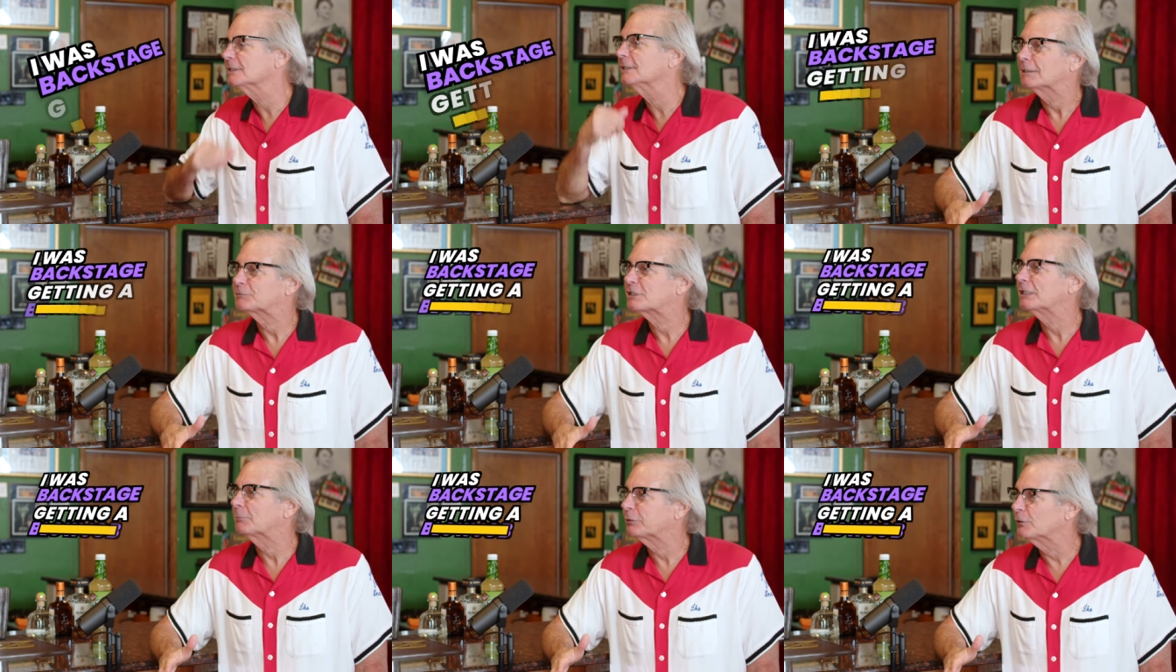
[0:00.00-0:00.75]
I was
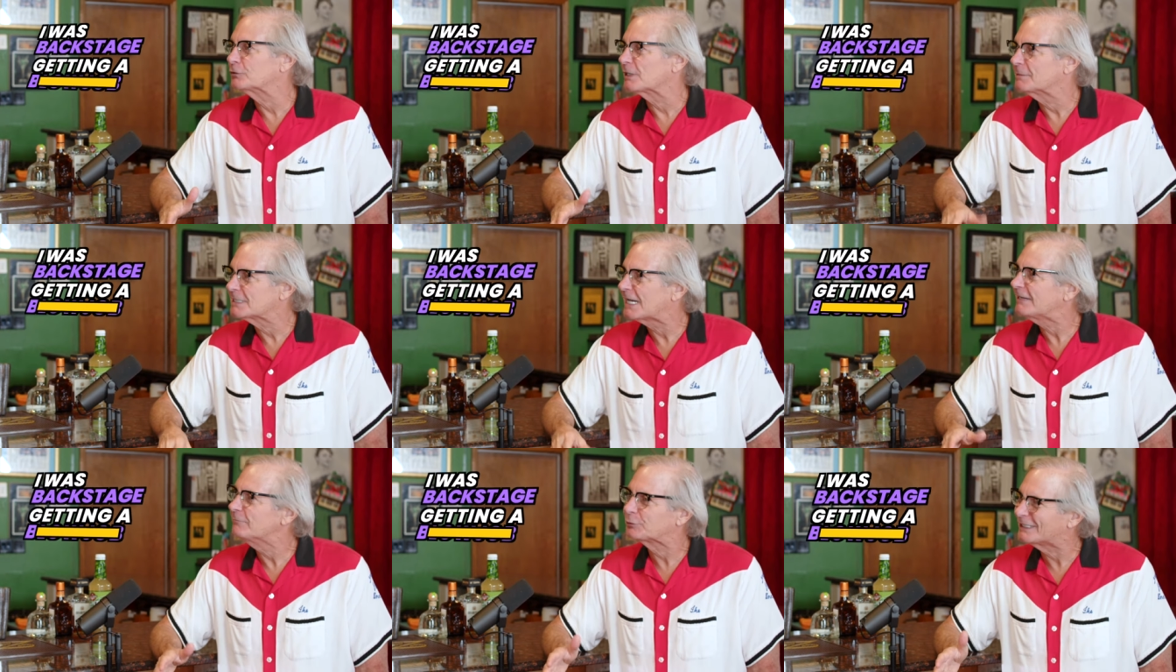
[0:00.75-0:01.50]
getting a blowjob. Is
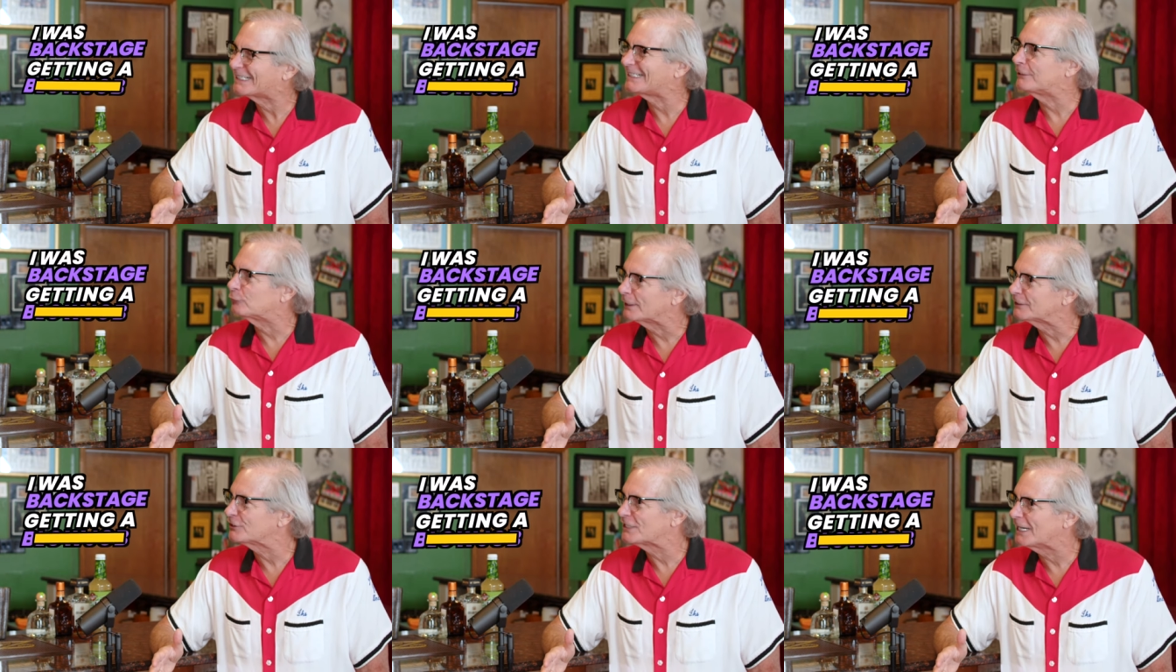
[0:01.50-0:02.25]
that even politically
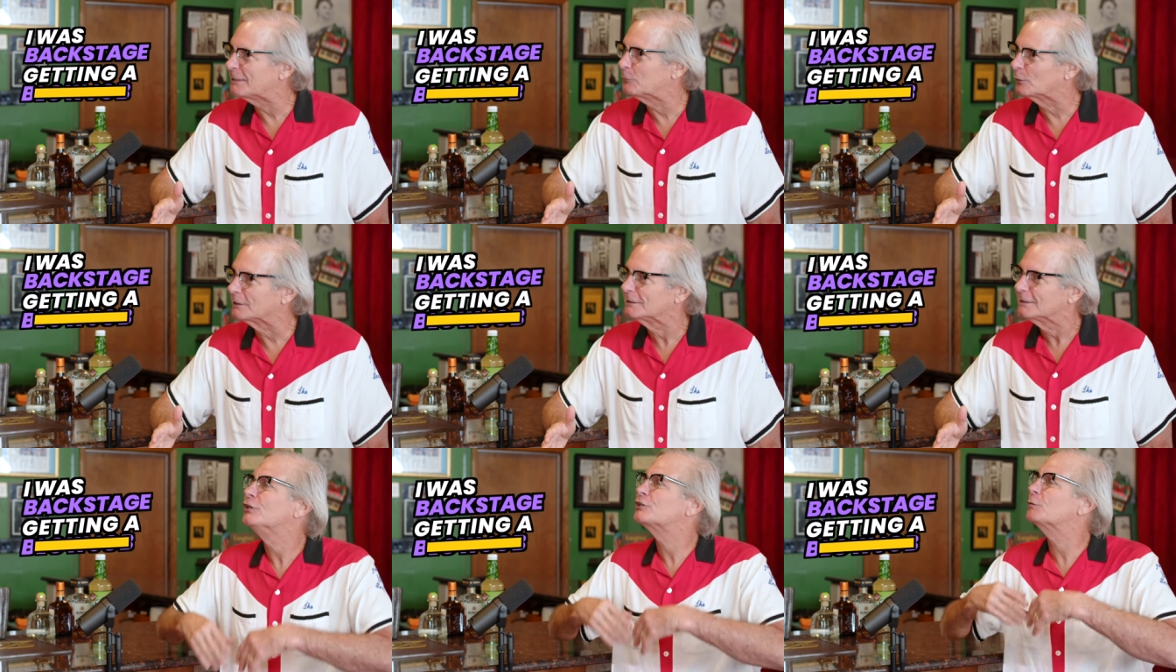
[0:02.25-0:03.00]
correct to say anymore?
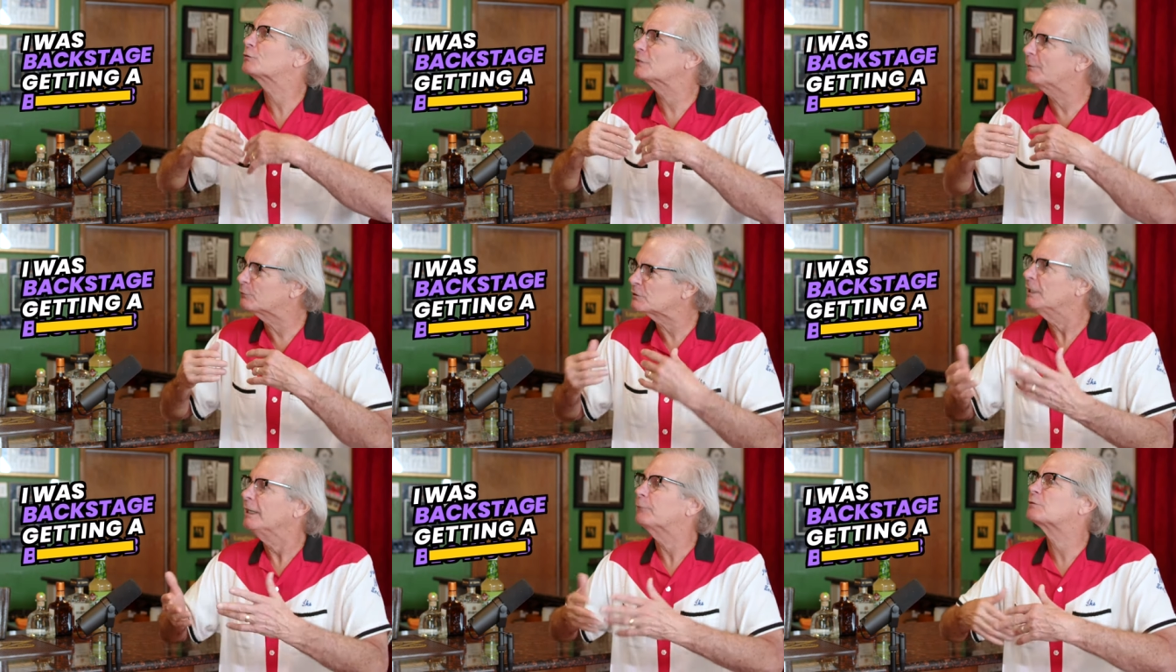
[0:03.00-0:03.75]
She was. It
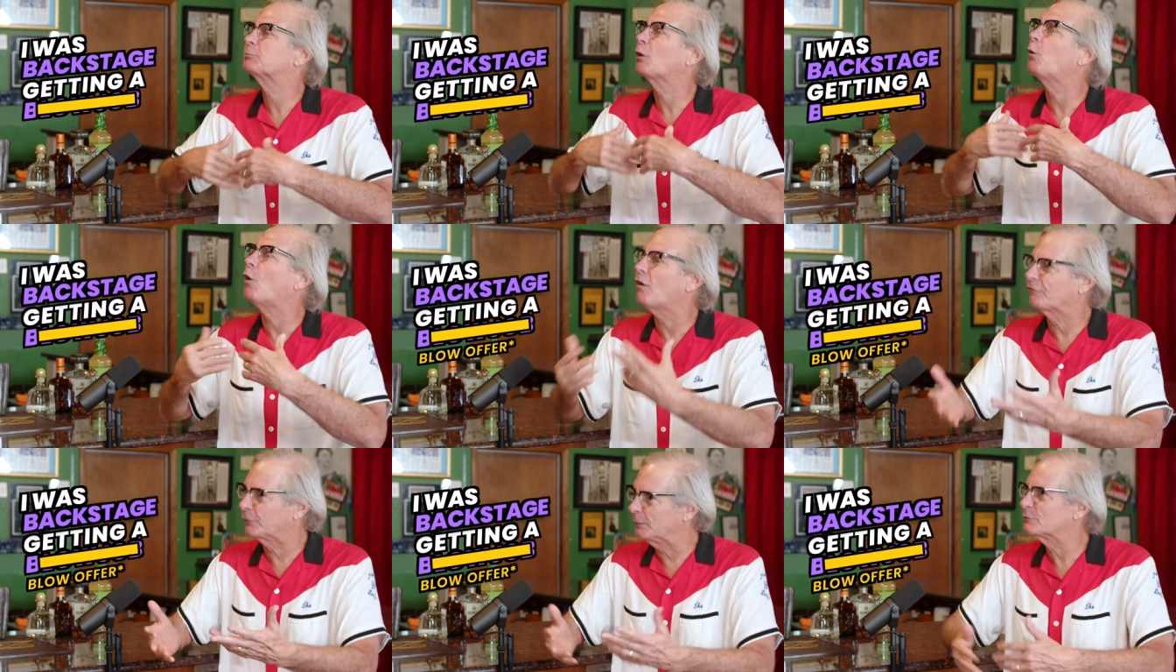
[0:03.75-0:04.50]
was blow offer.